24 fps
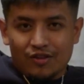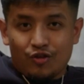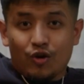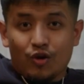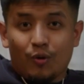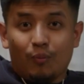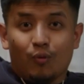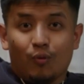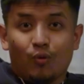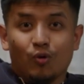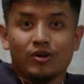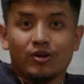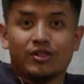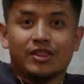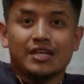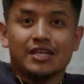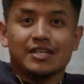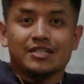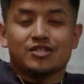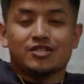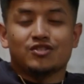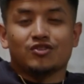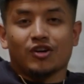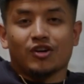the more
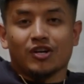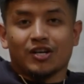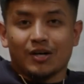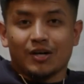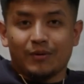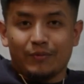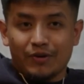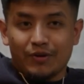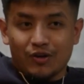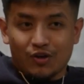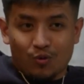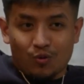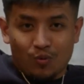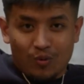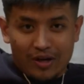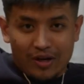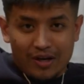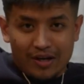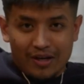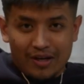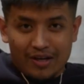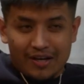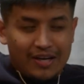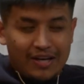things start coming your
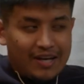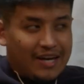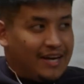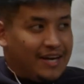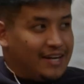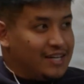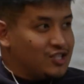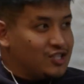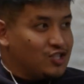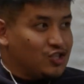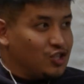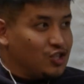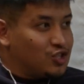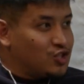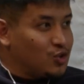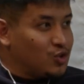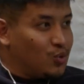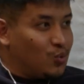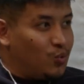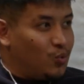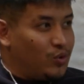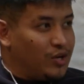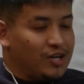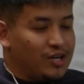way. And it's such a
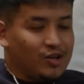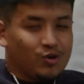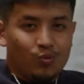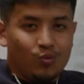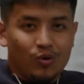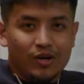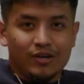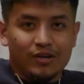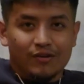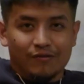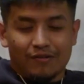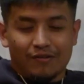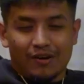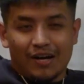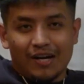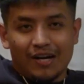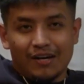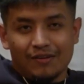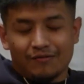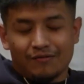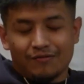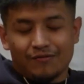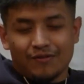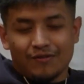weird way of
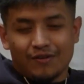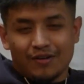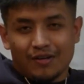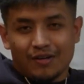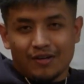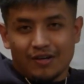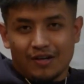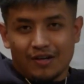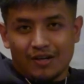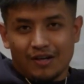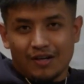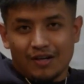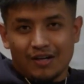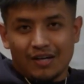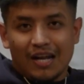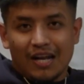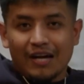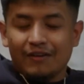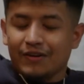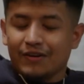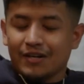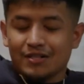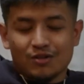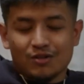life.
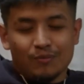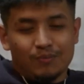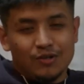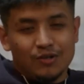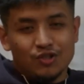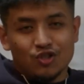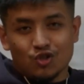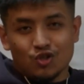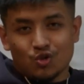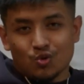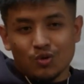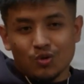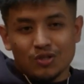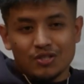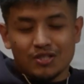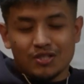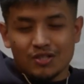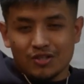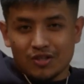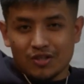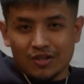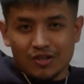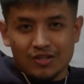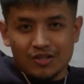Life has a bunch of twists
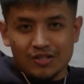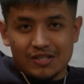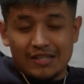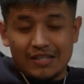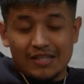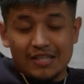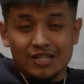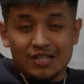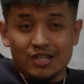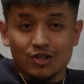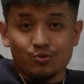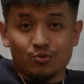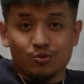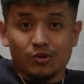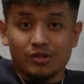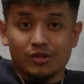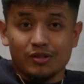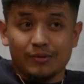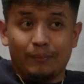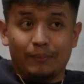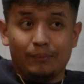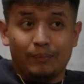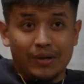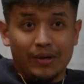and turns, and this is one of
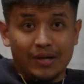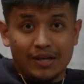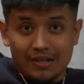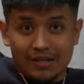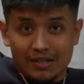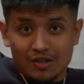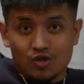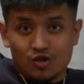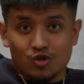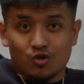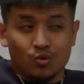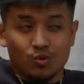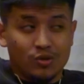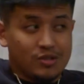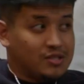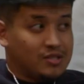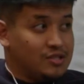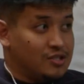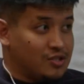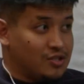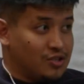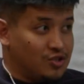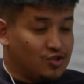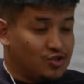the biggest twists
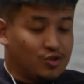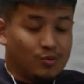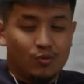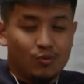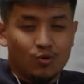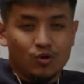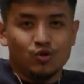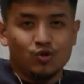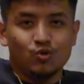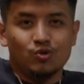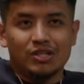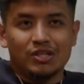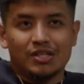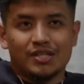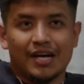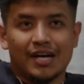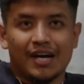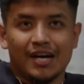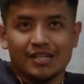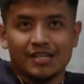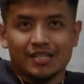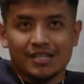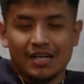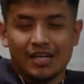and turns. The more you
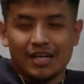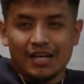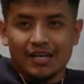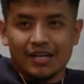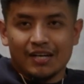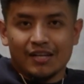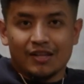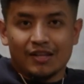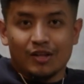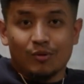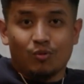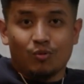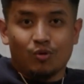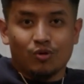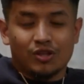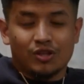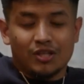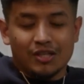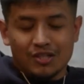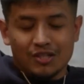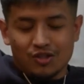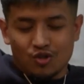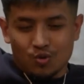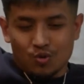detach, the more
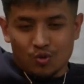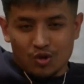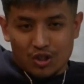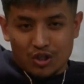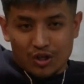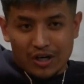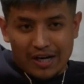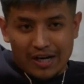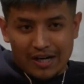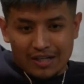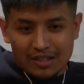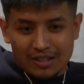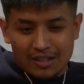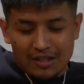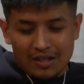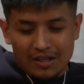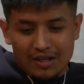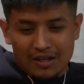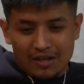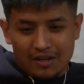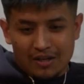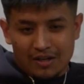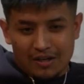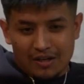things you attract.
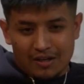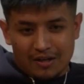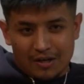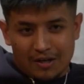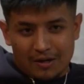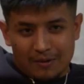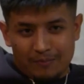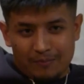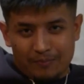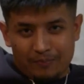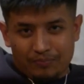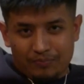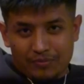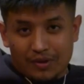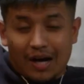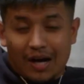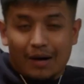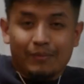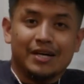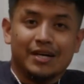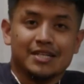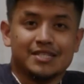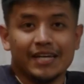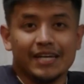I'm
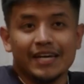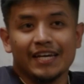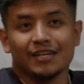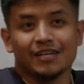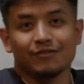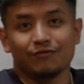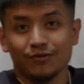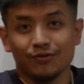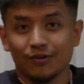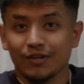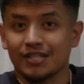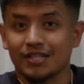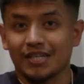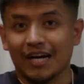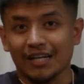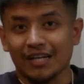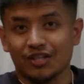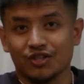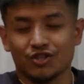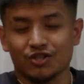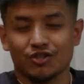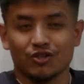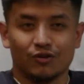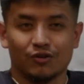not saying if you
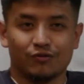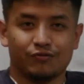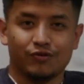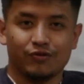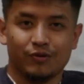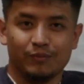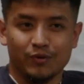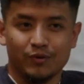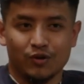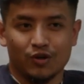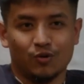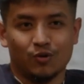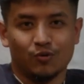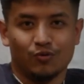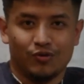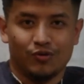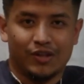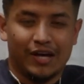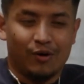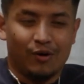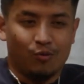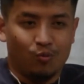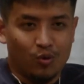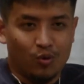detach yourself from,
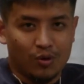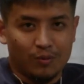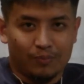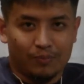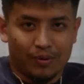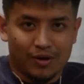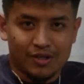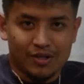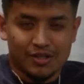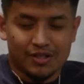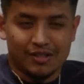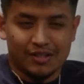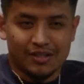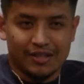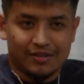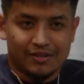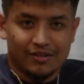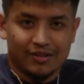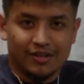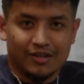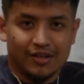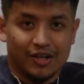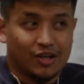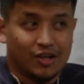that one person that
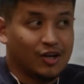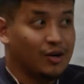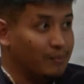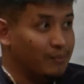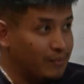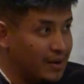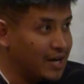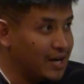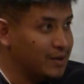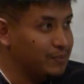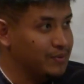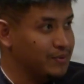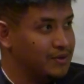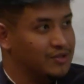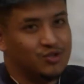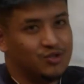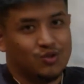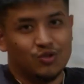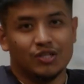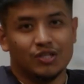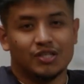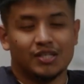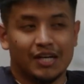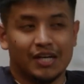they're gonna come back because
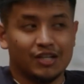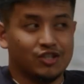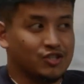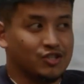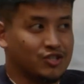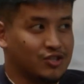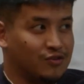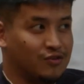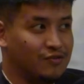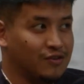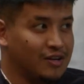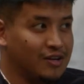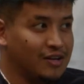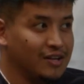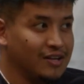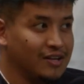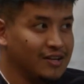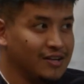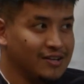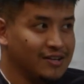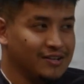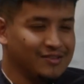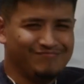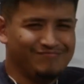you. Oh no, they are.
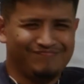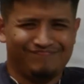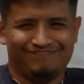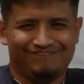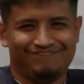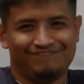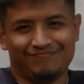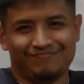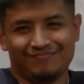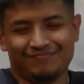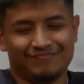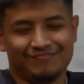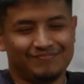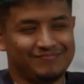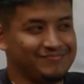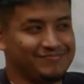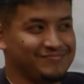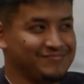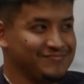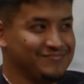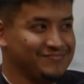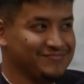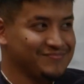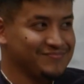They are.
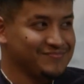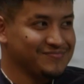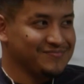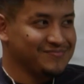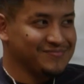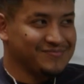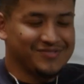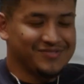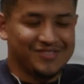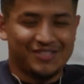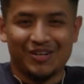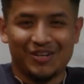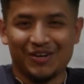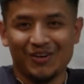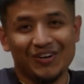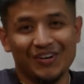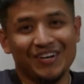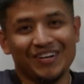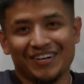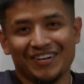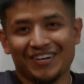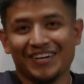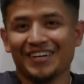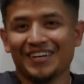I'm being
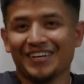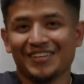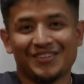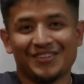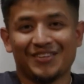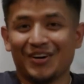for real.